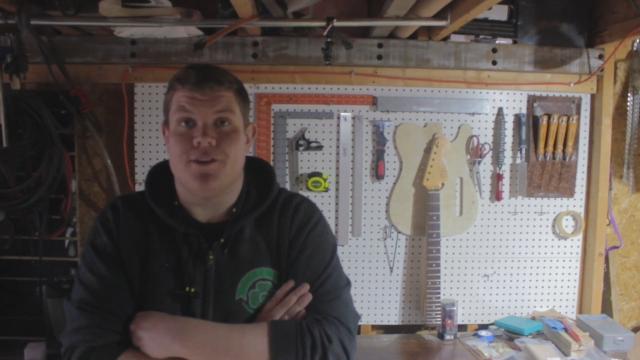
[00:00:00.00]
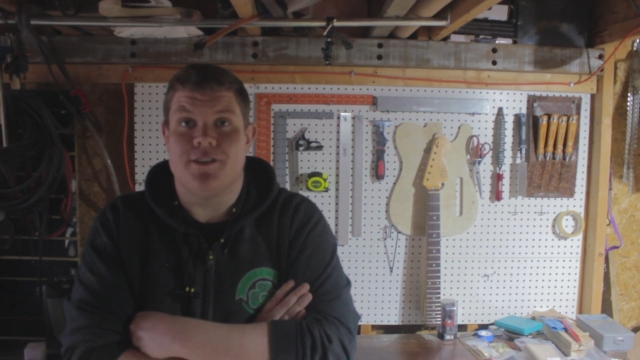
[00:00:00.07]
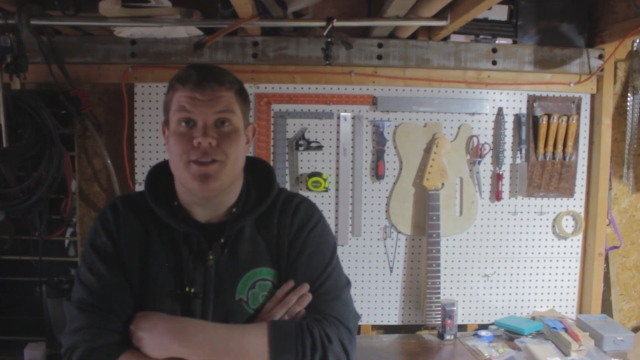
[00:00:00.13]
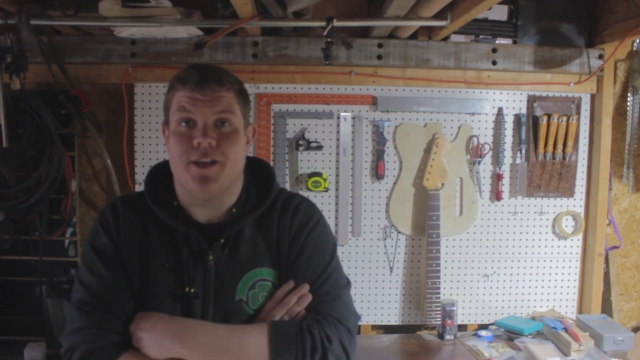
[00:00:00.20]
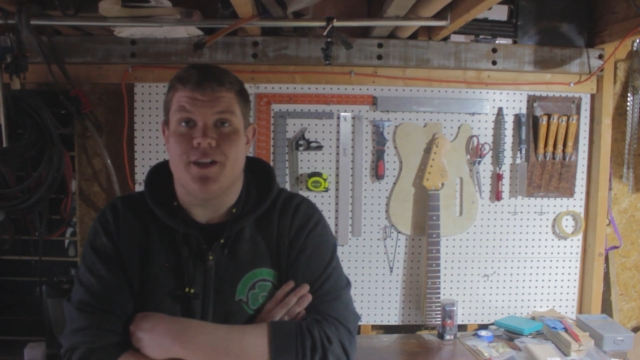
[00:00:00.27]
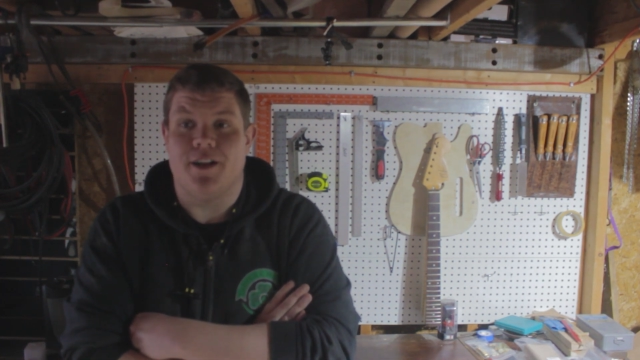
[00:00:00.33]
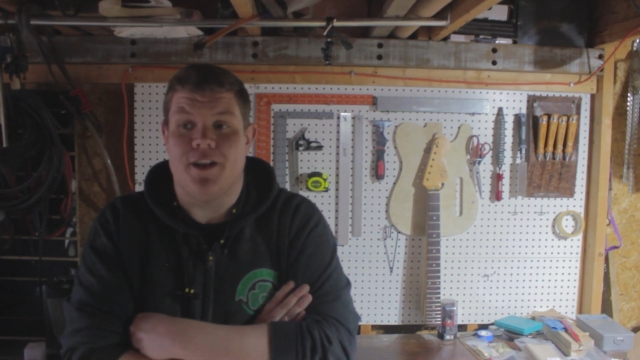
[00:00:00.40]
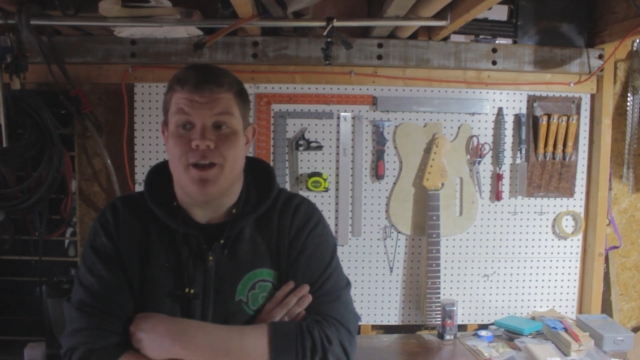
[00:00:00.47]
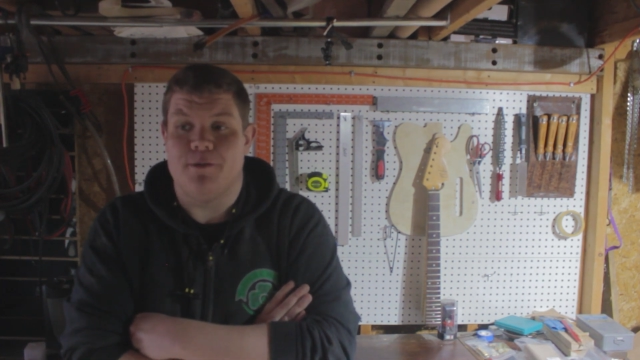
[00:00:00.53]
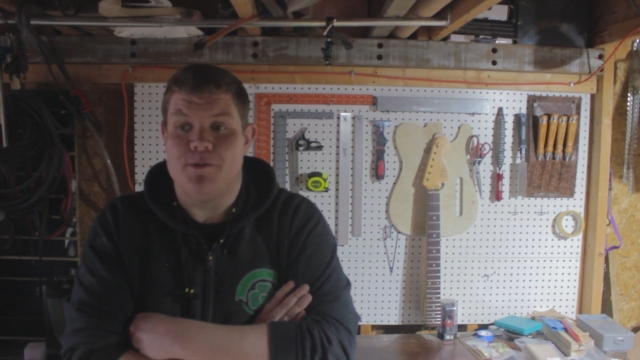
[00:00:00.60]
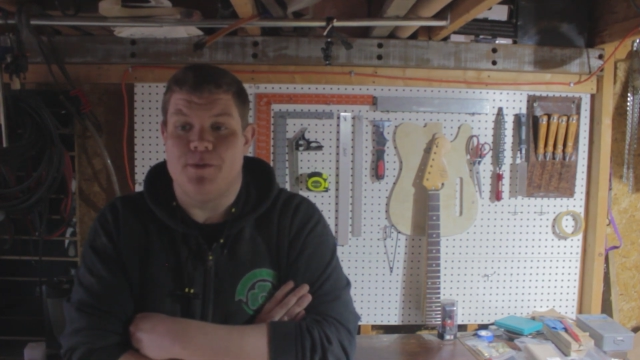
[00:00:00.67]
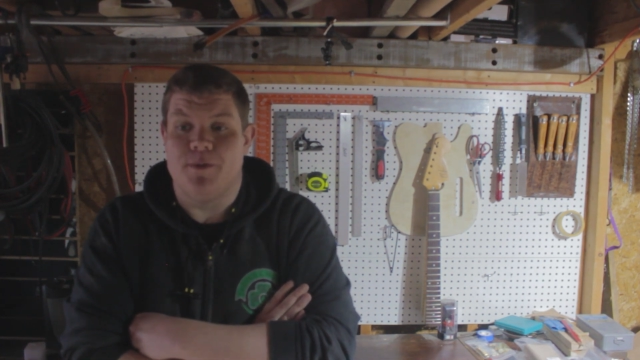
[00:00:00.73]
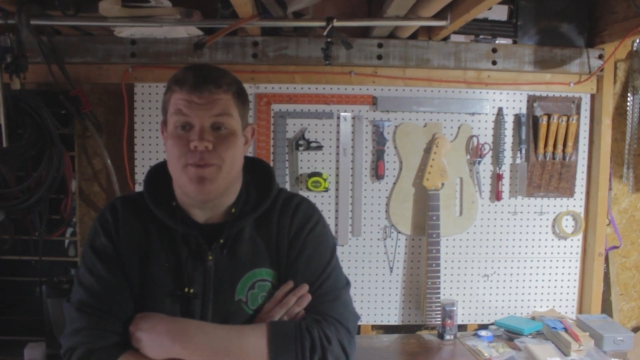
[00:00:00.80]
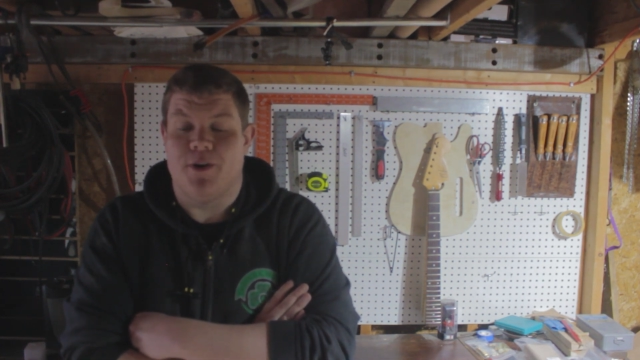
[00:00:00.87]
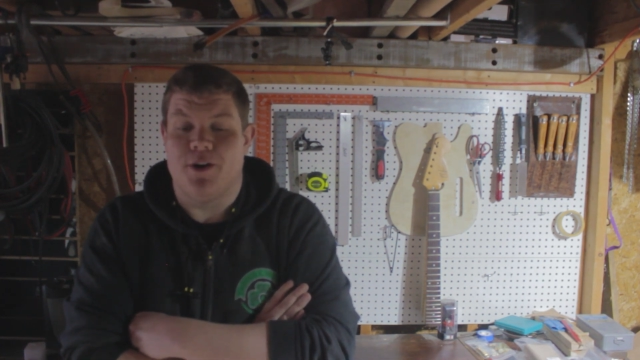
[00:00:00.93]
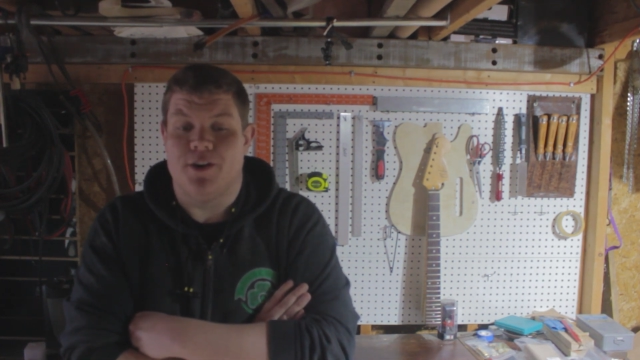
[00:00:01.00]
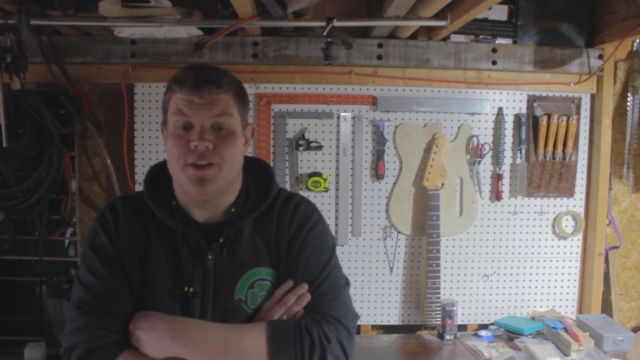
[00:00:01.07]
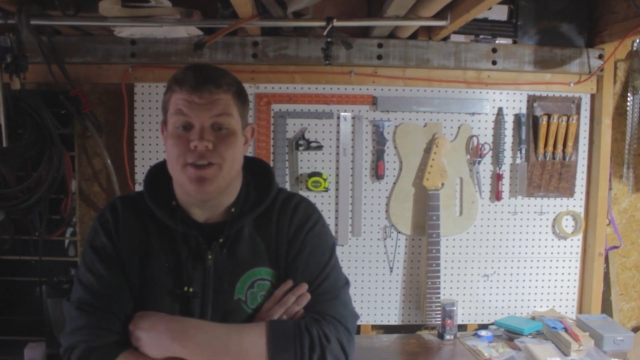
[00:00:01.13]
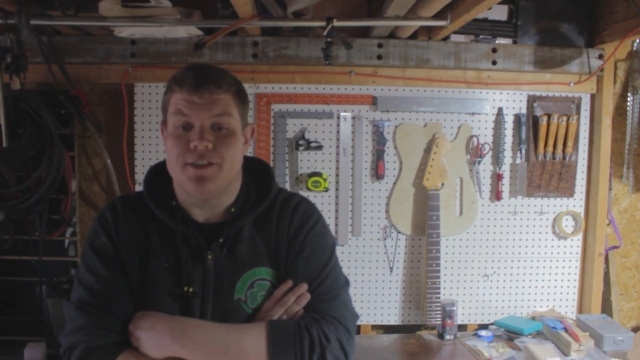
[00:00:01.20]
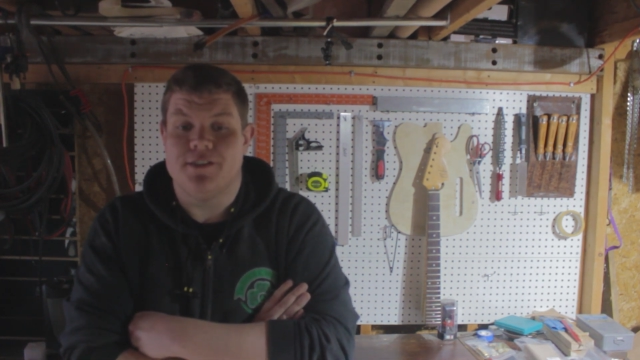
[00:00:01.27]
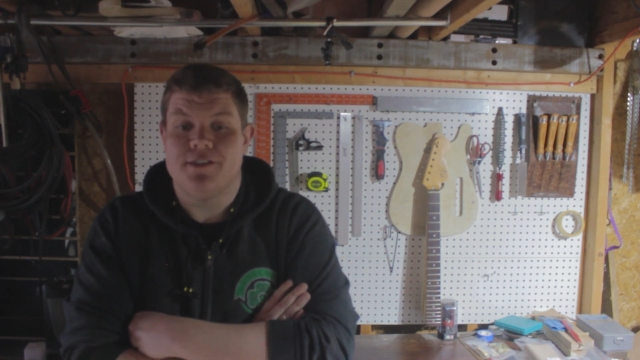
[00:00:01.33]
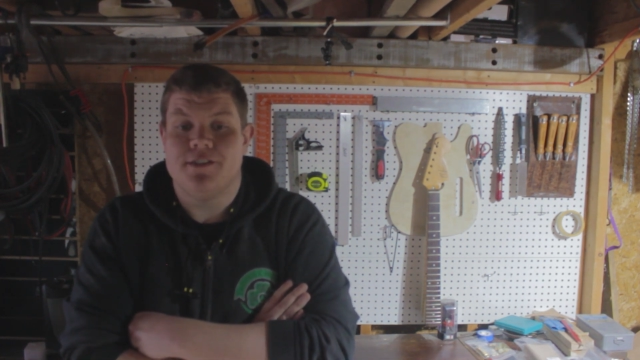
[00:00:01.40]
excited I am to be a part of
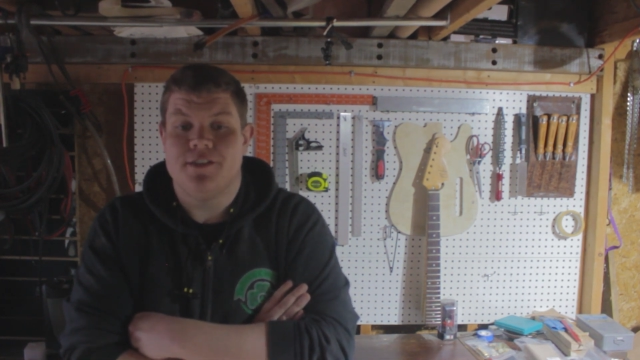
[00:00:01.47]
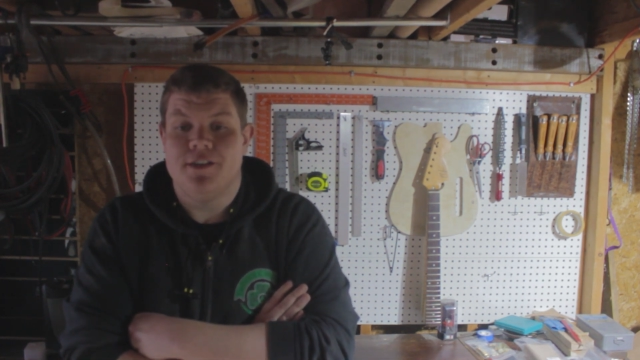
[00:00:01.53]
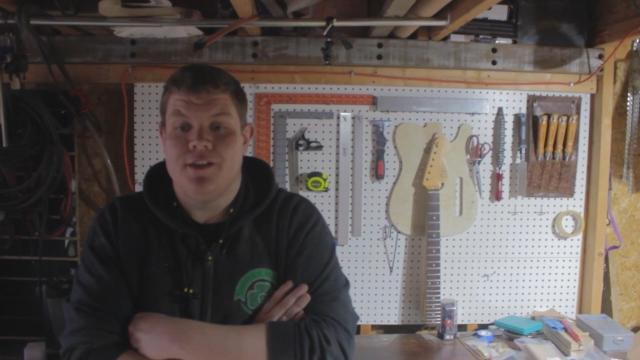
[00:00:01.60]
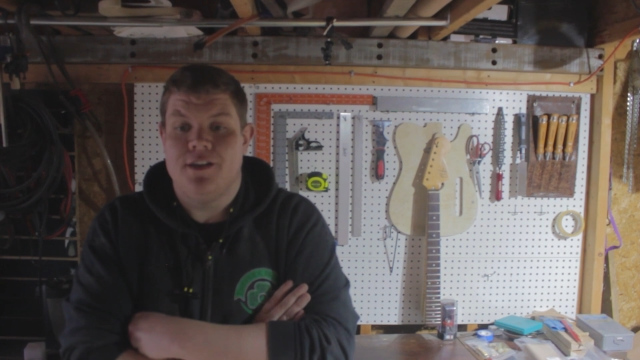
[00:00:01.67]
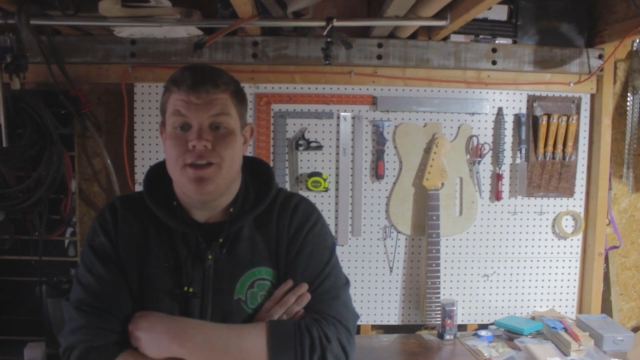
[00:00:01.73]
this.